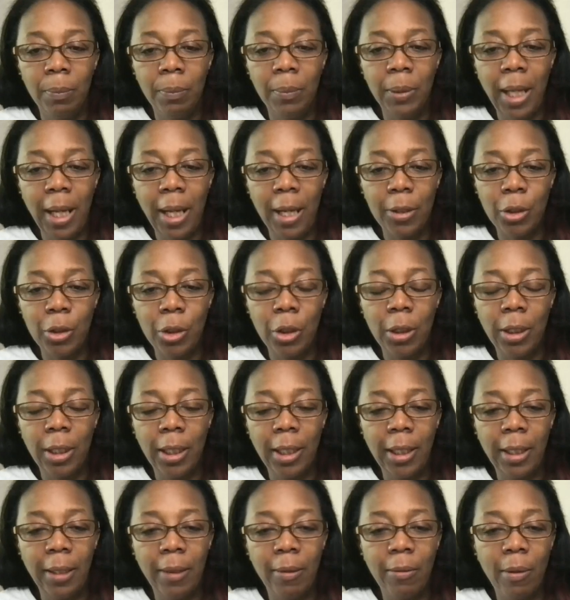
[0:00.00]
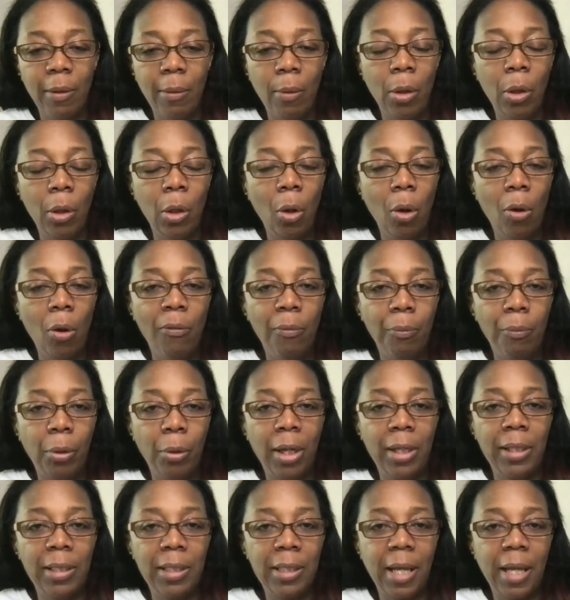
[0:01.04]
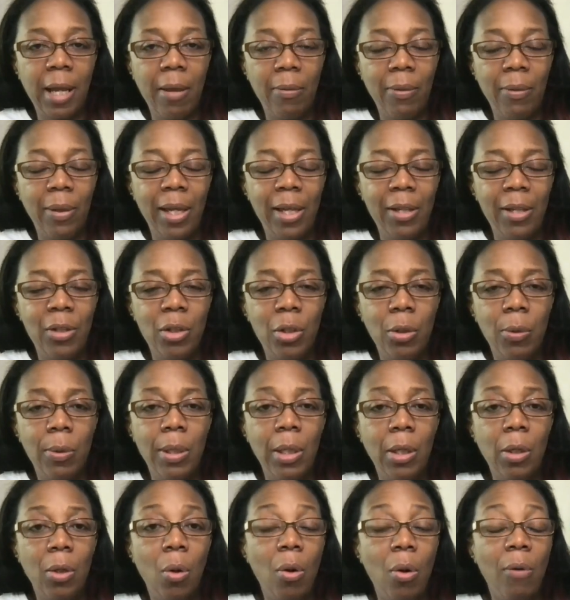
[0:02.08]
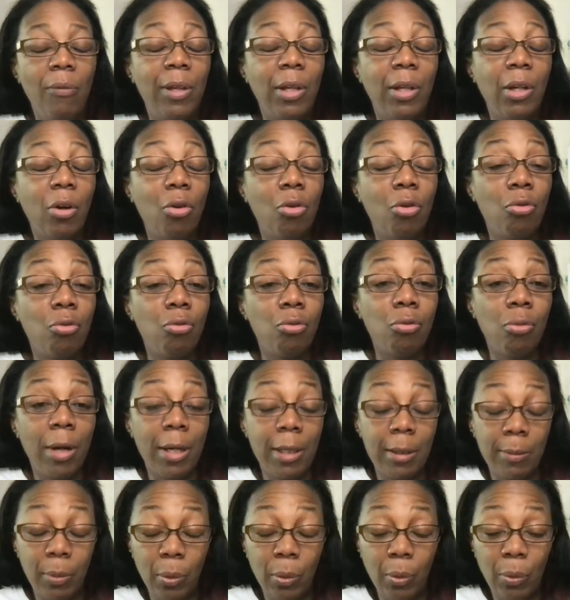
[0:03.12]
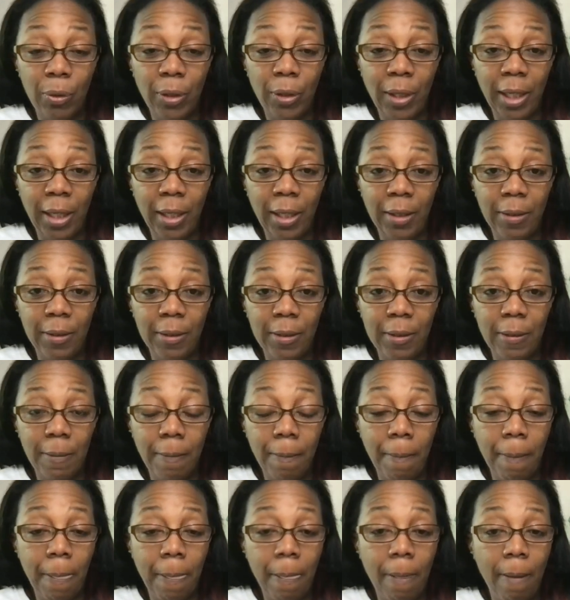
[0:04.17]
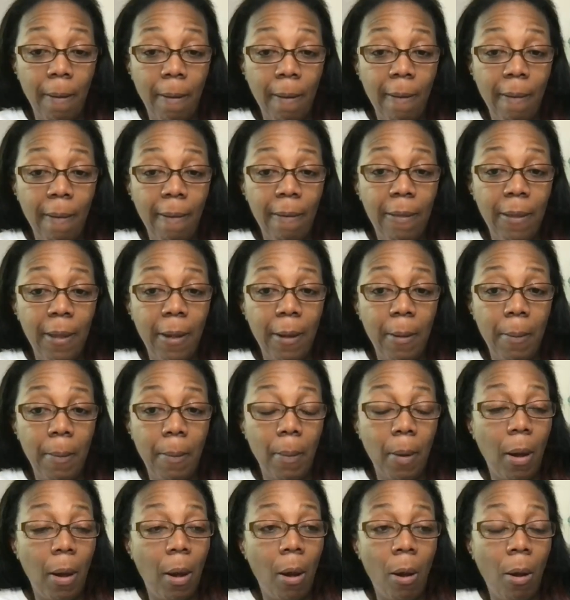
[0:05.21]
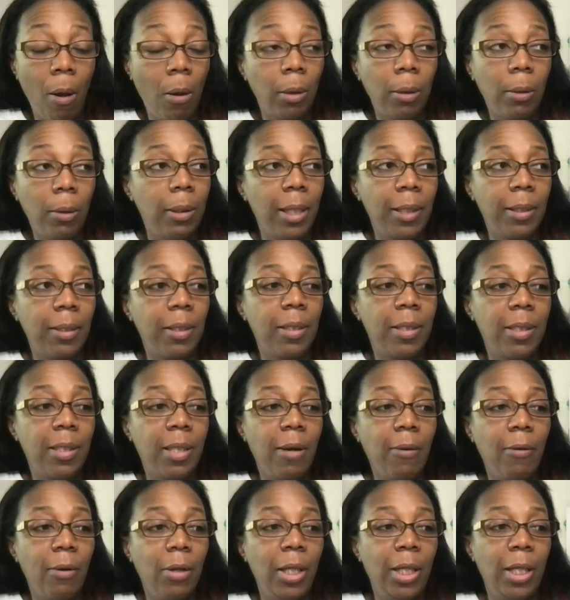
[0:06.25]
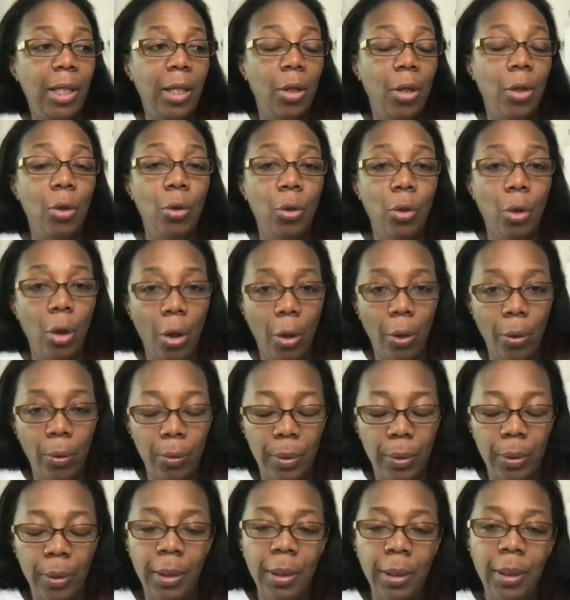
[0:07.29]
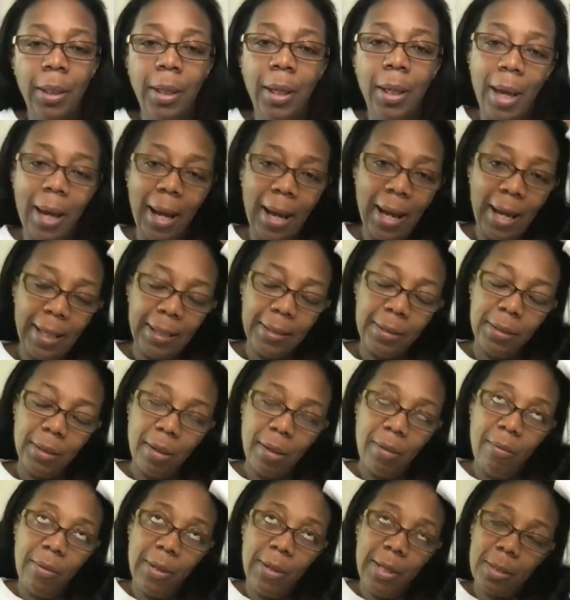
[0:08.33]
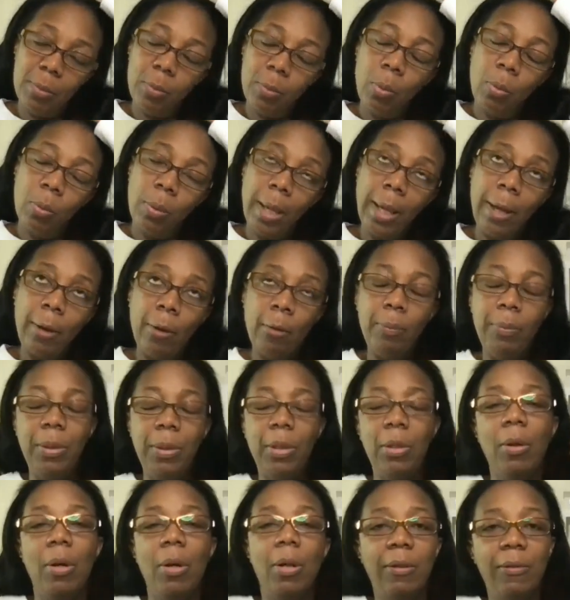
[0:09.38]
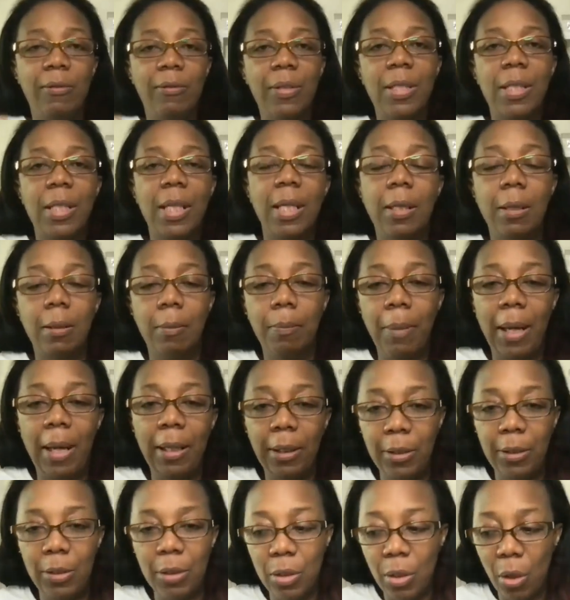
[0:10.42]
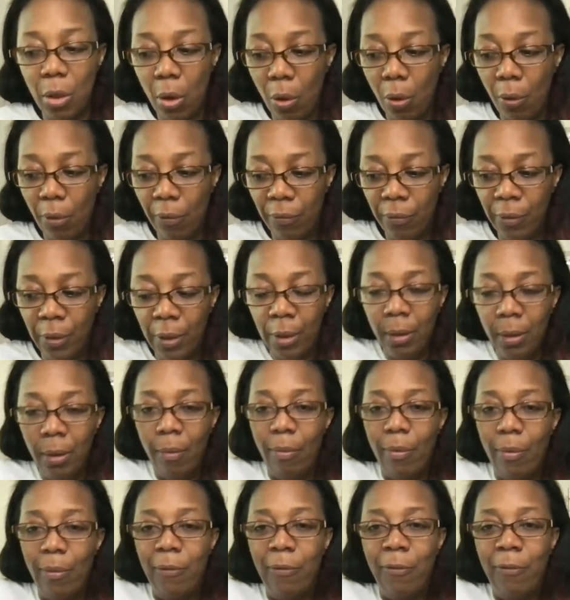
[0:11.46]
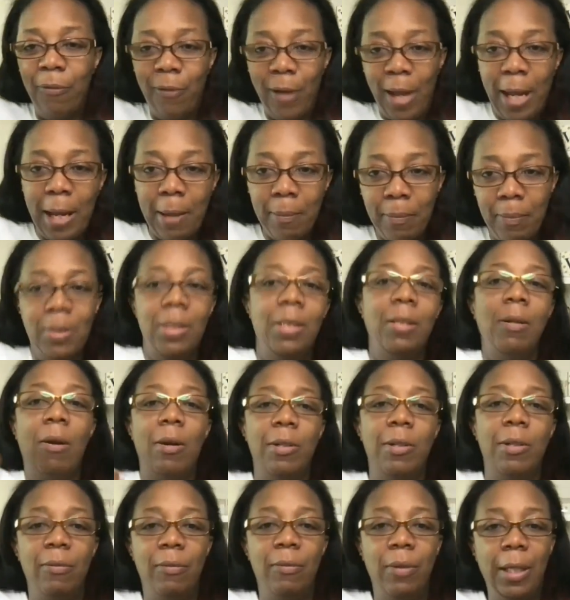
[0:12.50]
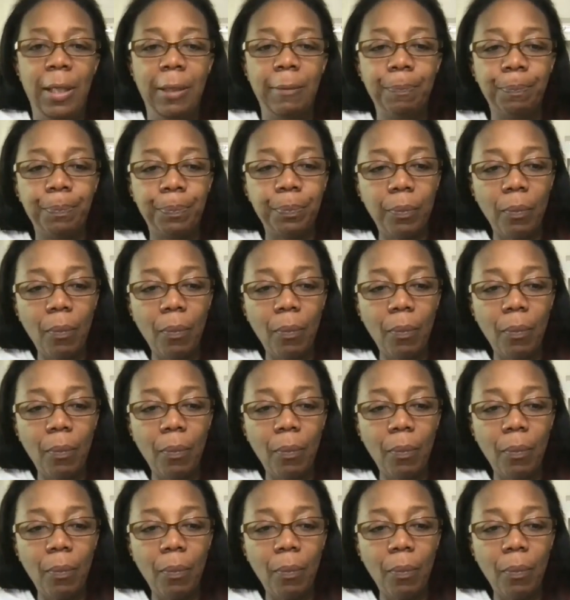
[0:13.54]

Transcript: but actually there are a lot of brands out there doing a lot of incredible things that aren't necessarily known and this will help you kind of see the balance of the fame side of it